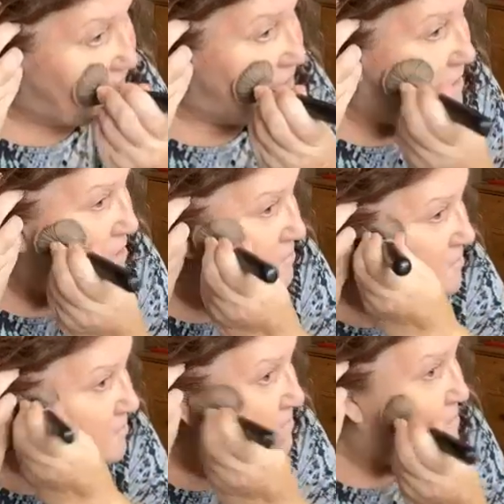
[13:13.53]
doing
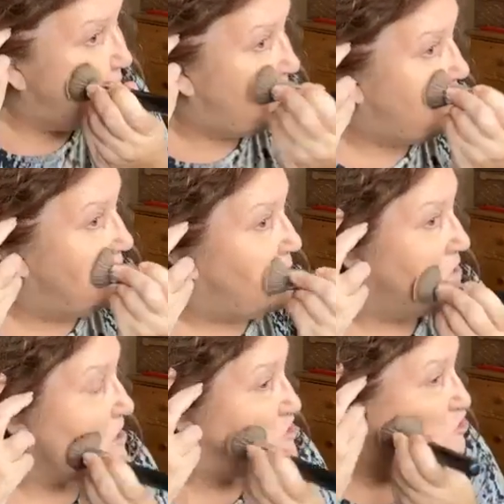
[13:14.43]
a
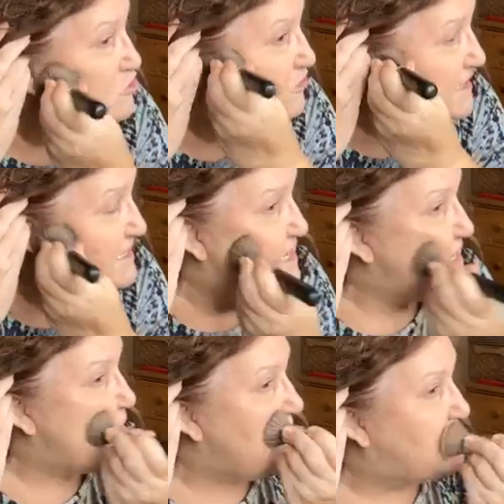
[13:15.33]

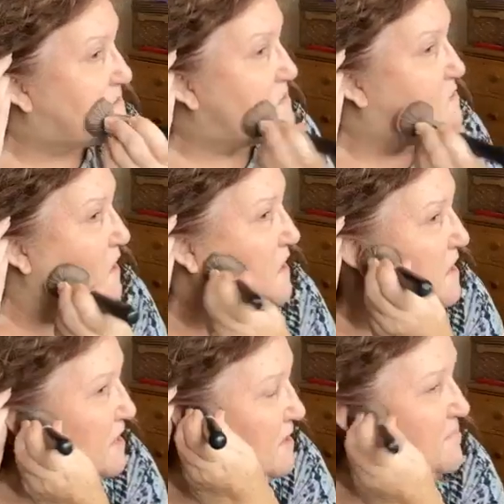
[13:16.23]
training
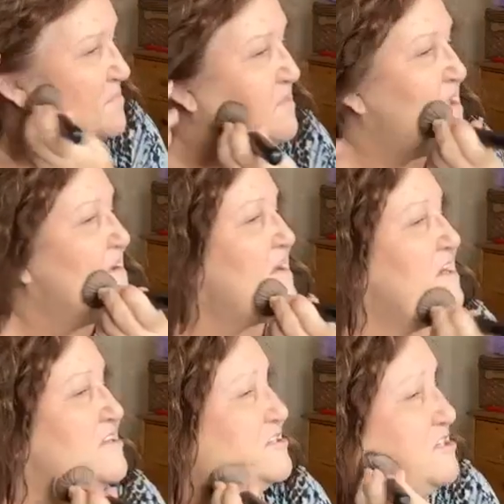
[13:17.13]
yesterday.
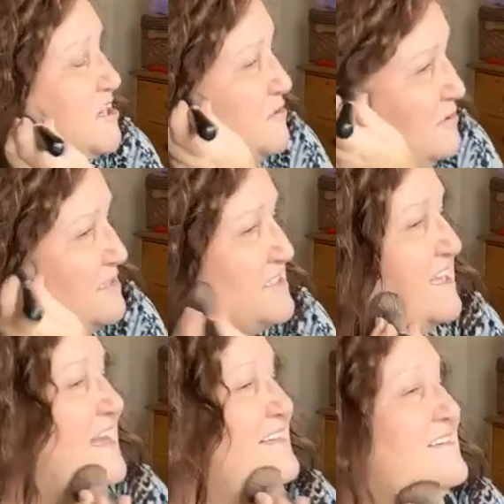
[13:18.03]
And she
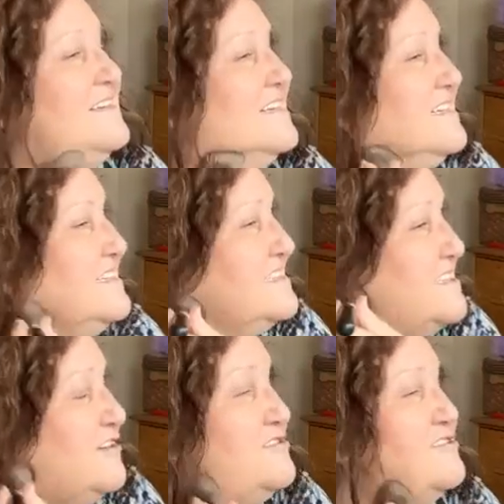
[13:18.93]
was getting
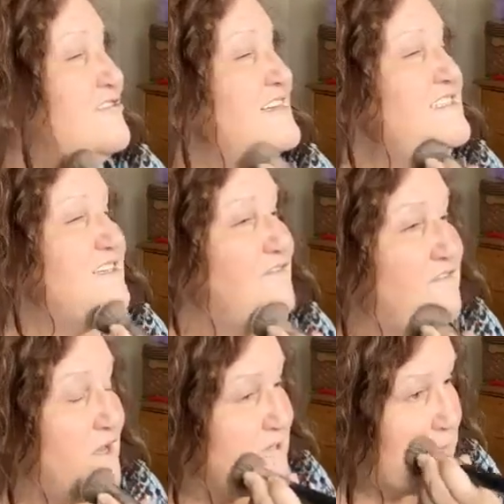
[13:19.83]
so stressed
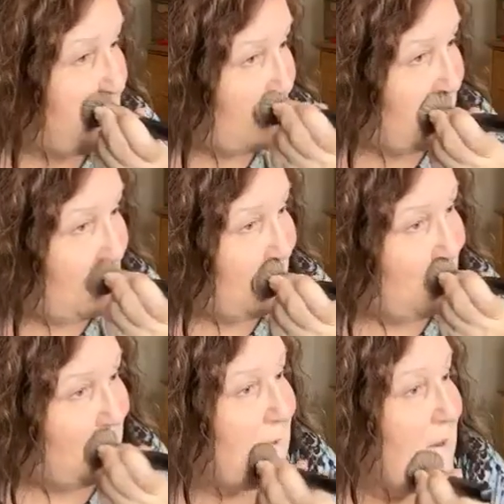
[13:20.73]
at first because
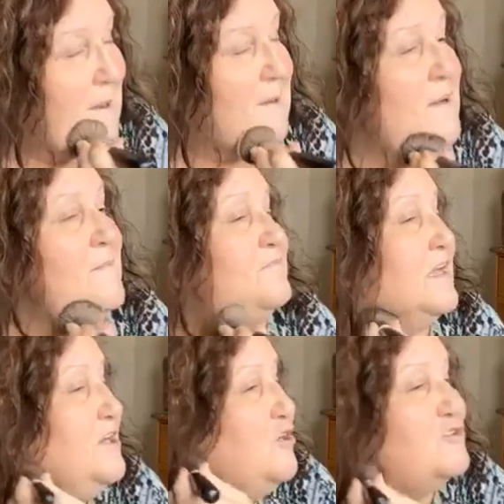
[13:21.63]
her, like,
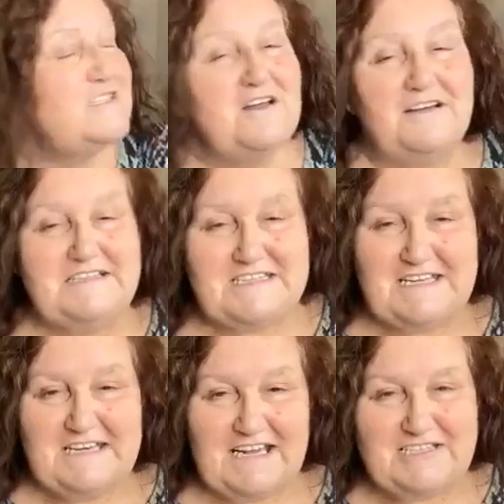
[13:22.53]
they looked like
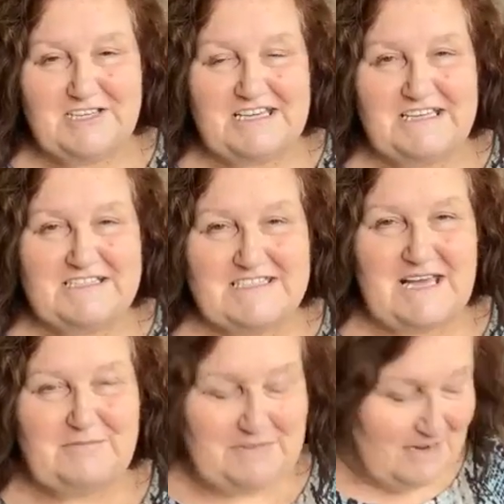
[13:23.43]
teenage kids
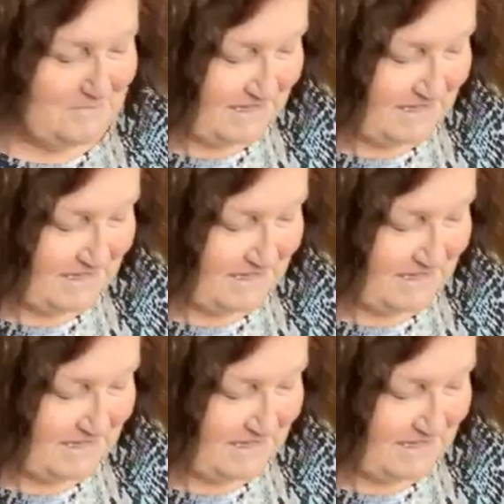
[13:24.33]
kept